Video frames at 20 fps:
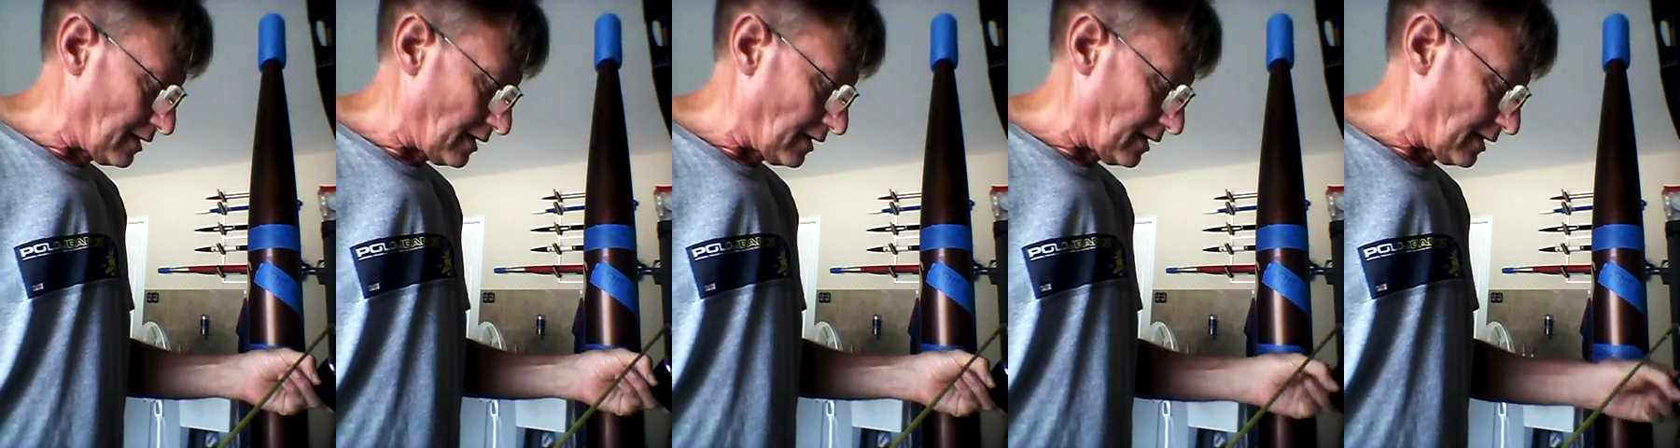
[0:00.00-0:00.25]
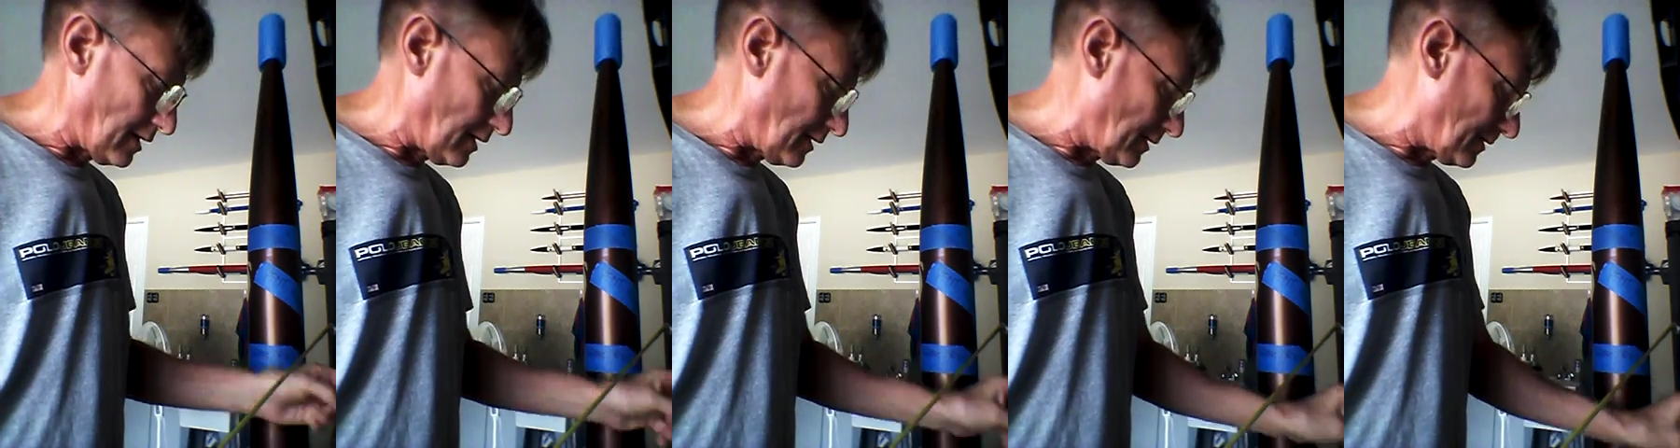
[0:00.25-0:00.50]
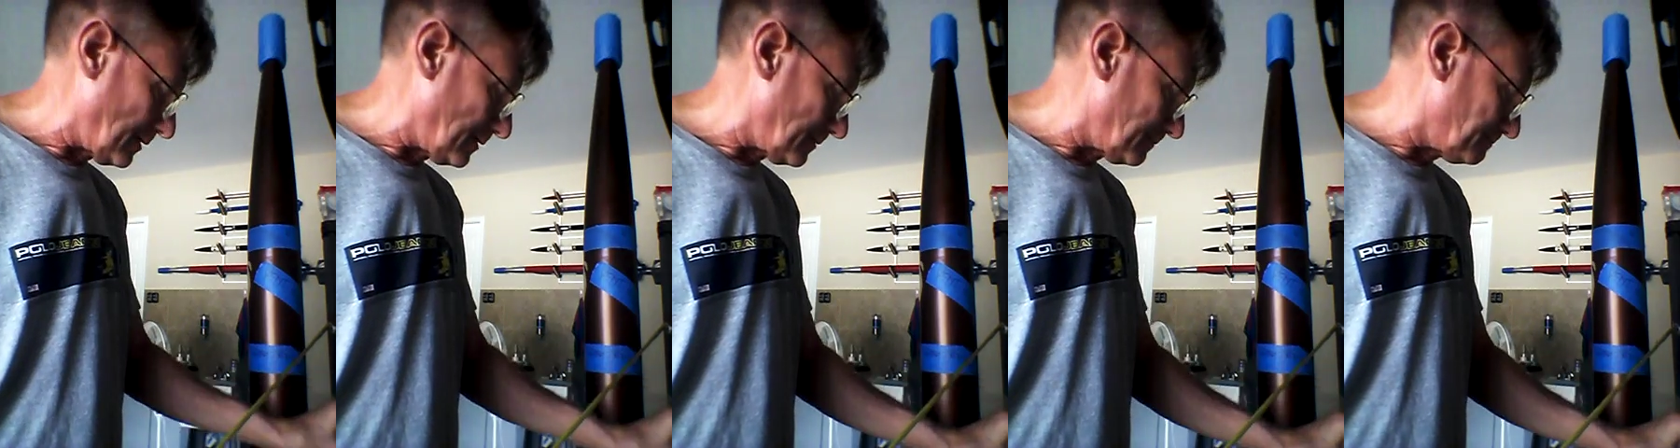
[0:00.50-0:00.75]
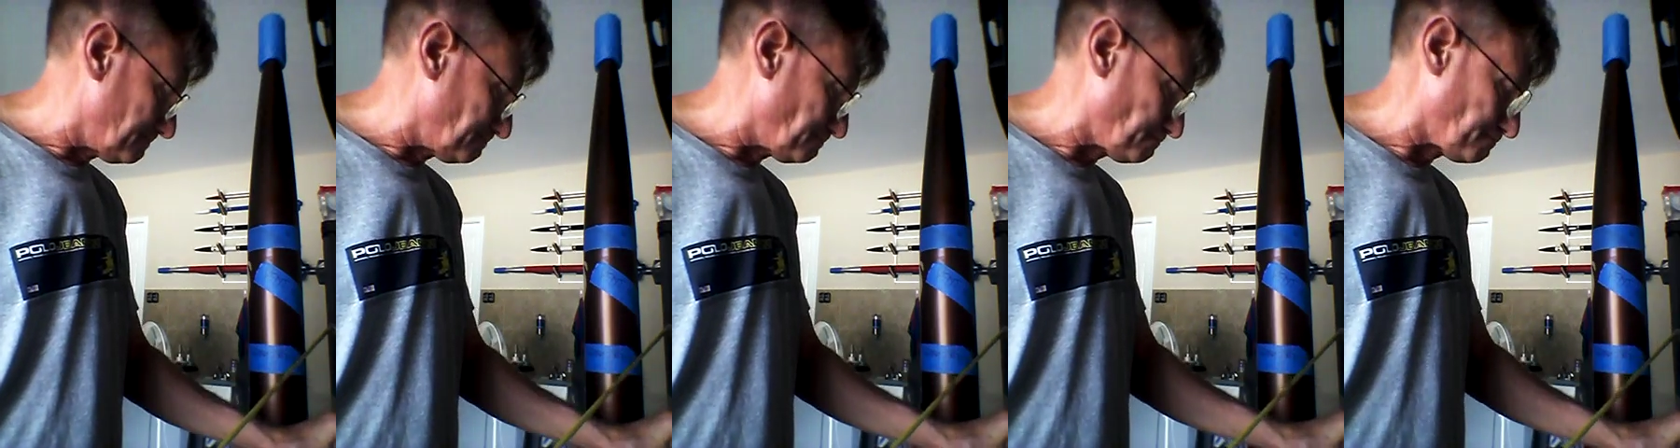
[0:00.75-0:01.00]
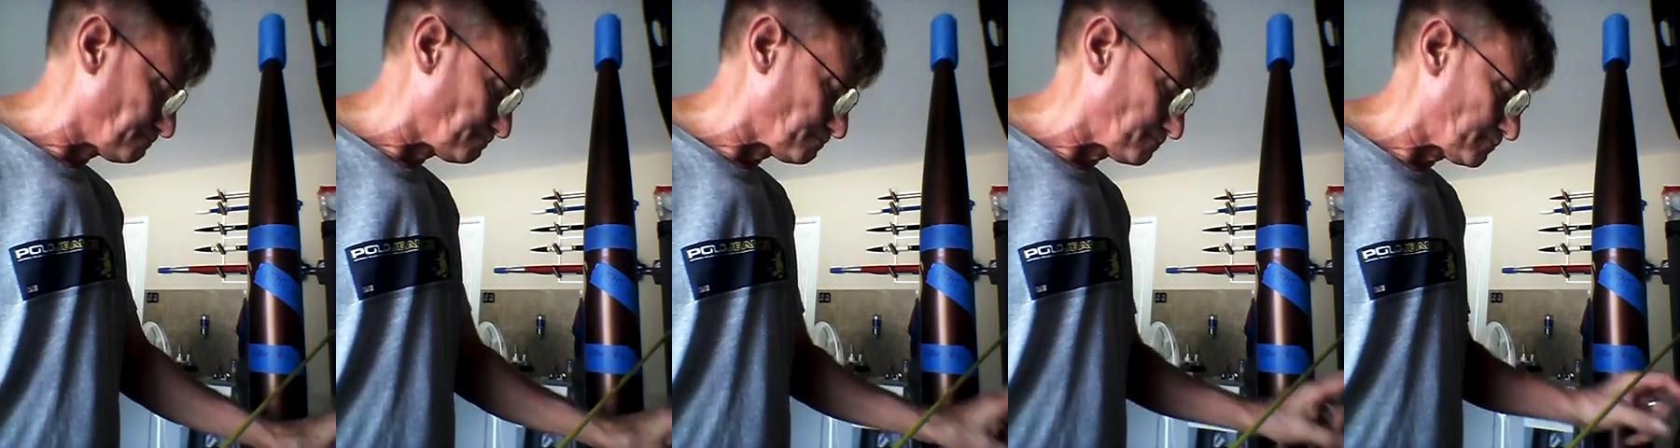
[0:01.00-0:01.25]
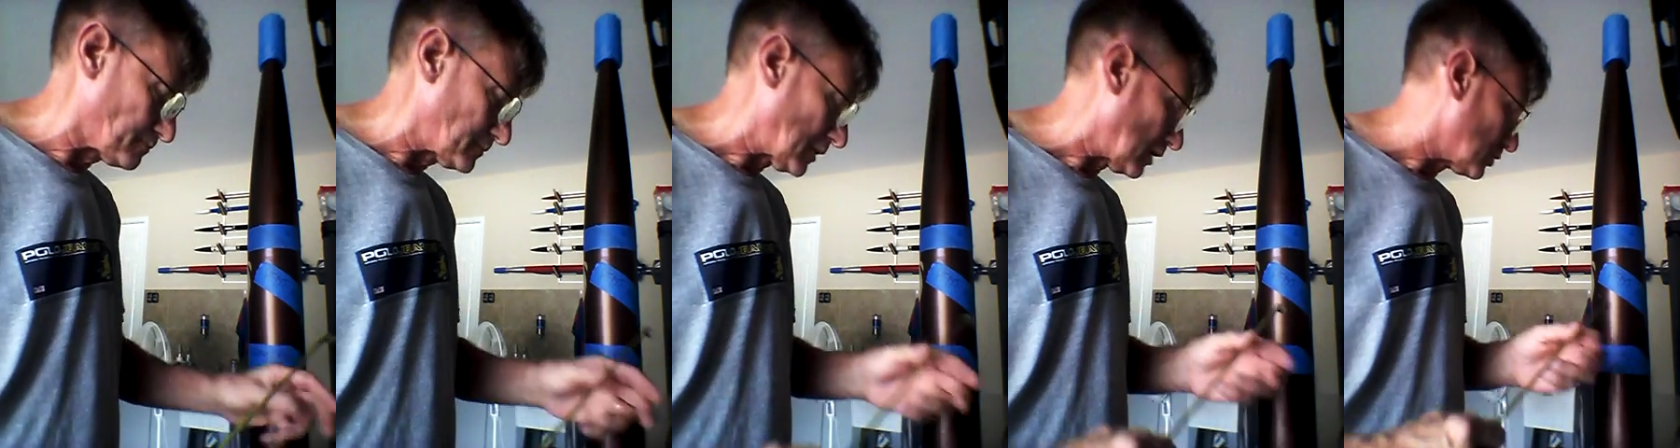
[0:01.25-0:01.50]
I
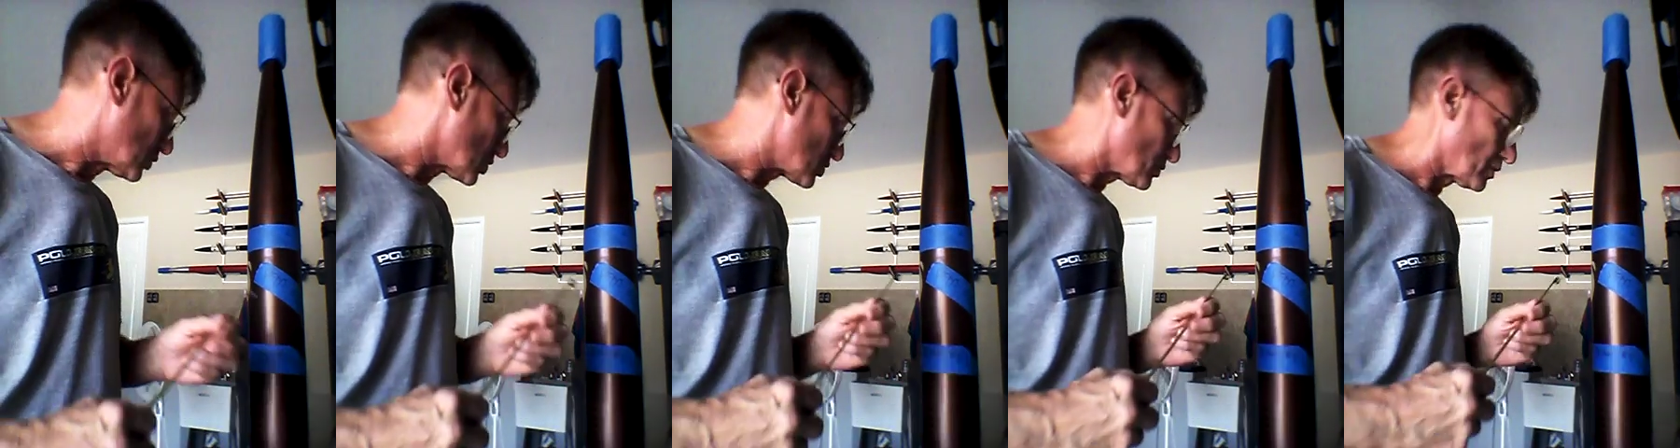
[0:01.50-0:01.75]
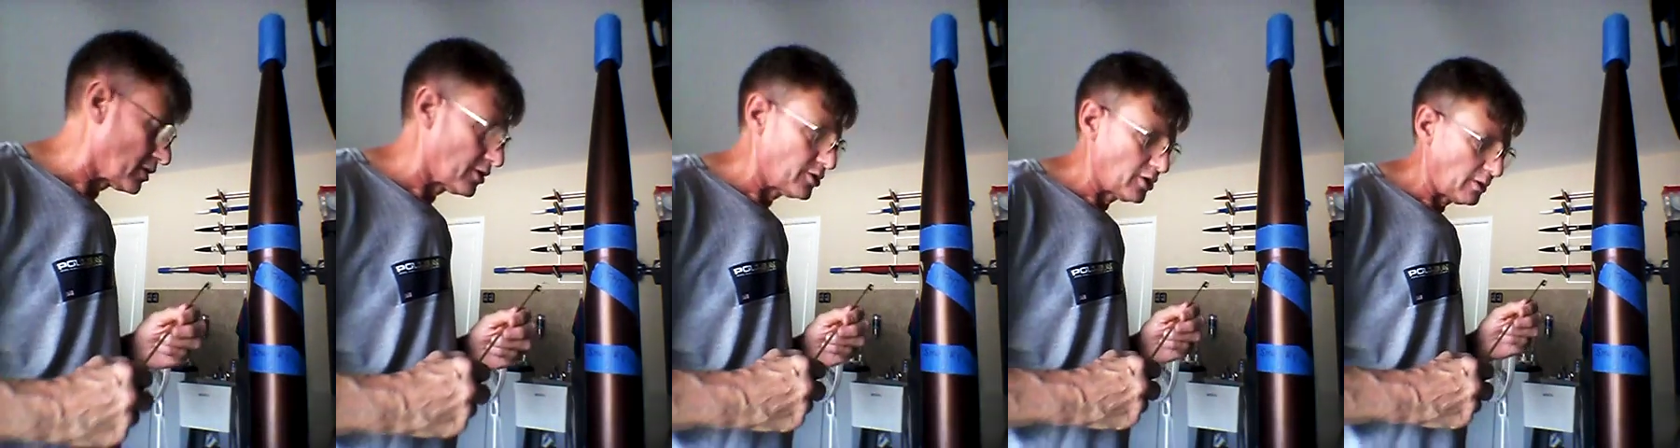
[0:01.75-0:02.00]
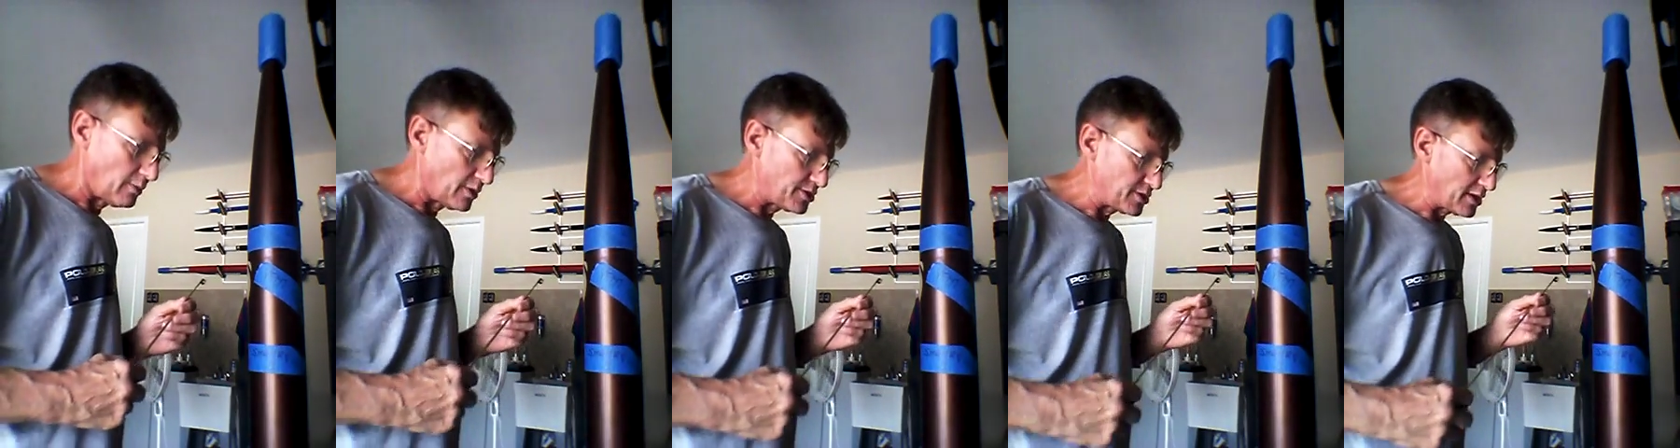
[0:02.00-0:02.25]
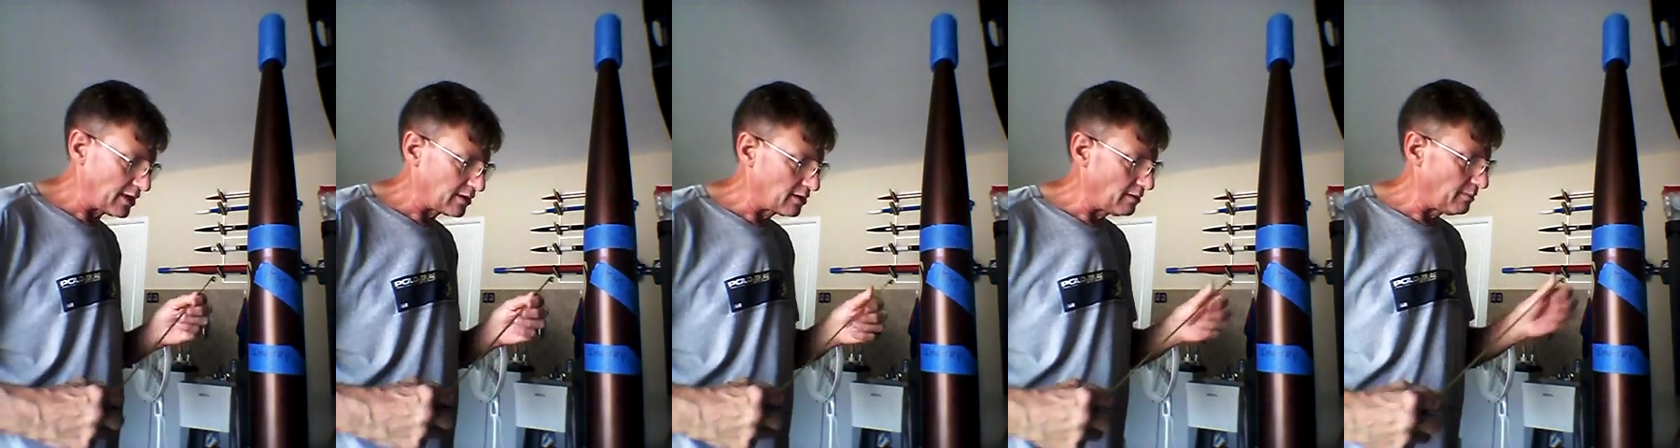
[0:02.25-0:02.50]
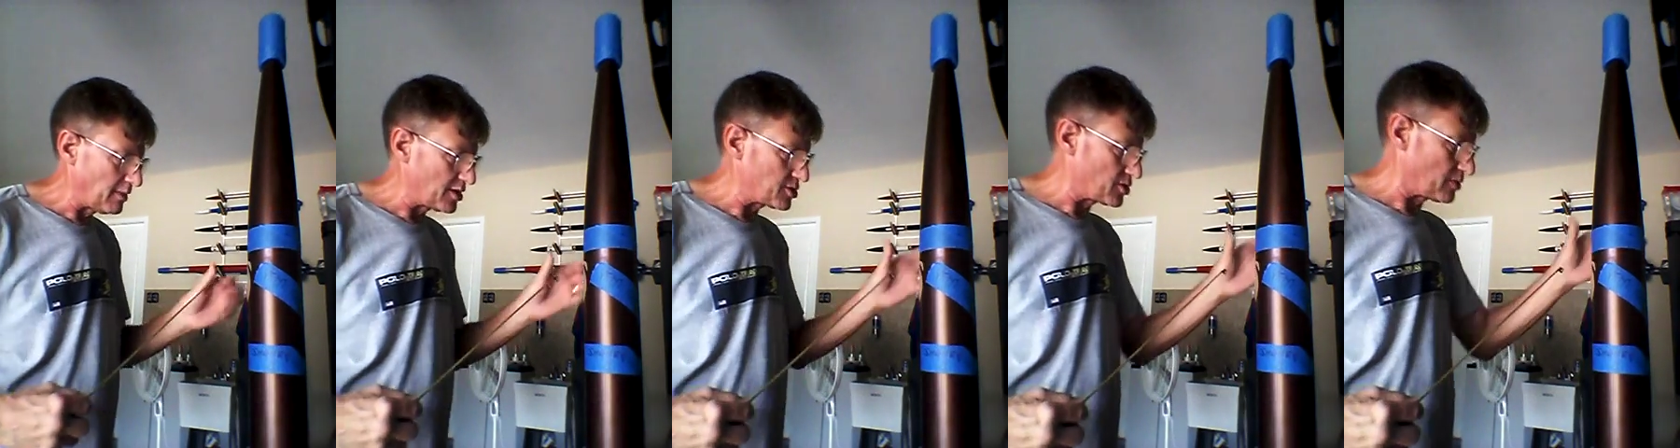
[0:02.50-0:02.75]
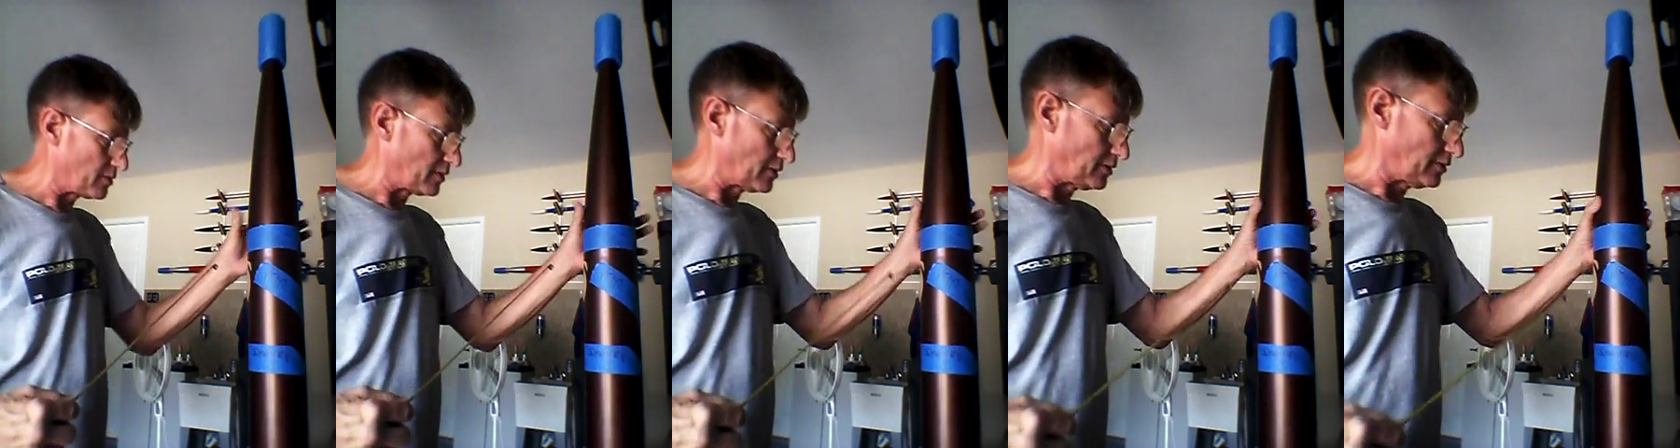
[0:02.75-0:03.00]
just want to double check the
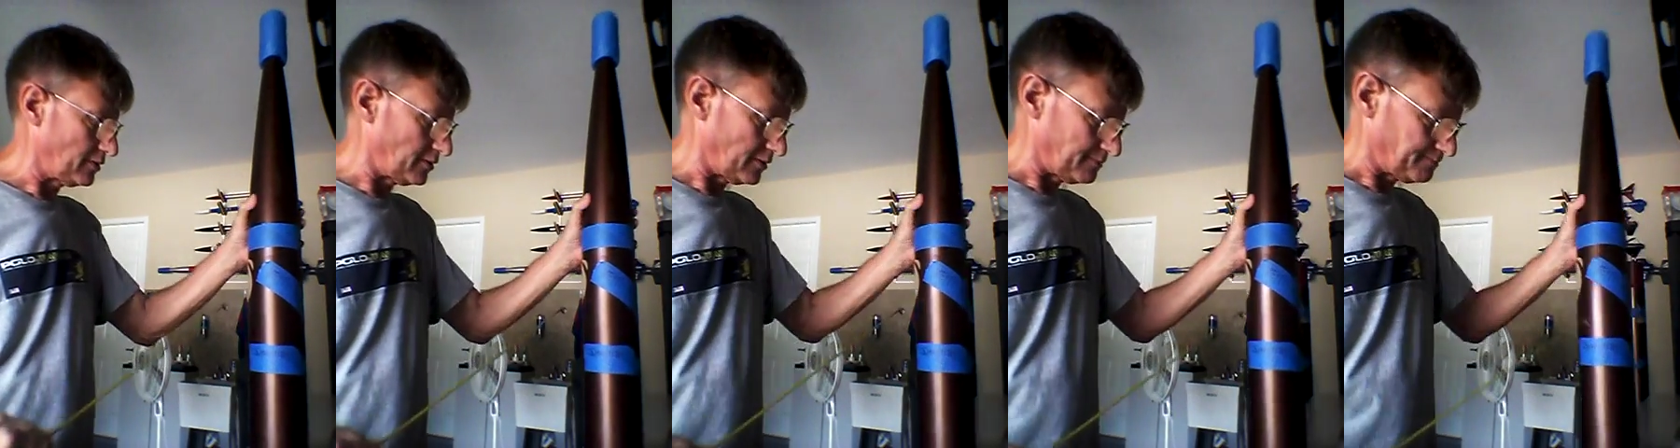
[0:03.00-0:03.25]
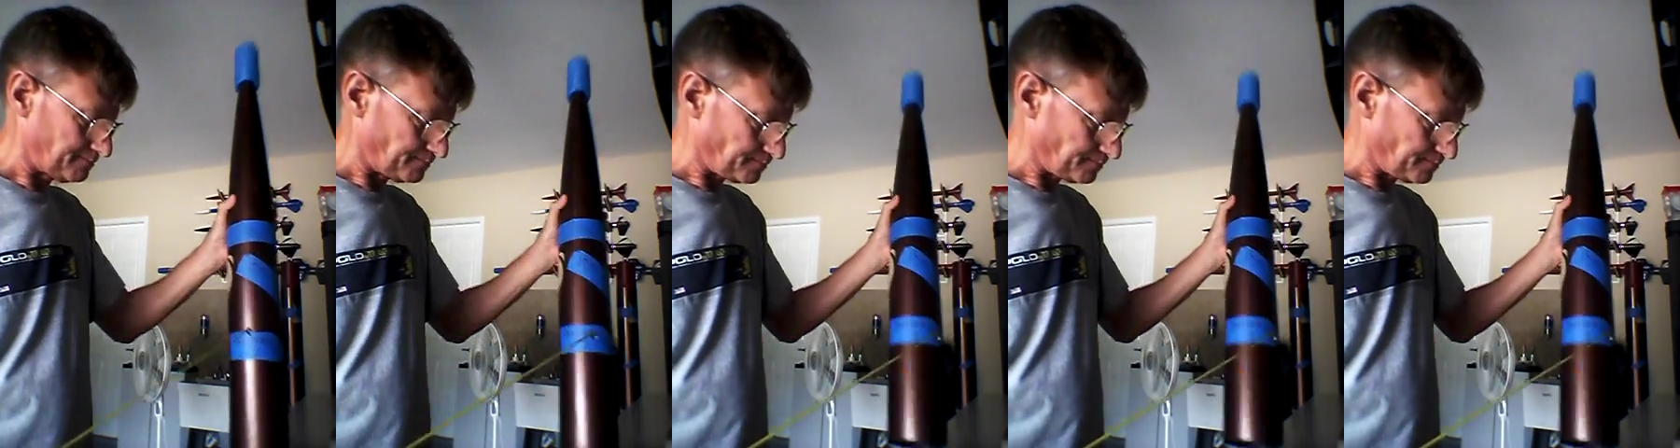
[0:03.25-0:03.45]
measurement,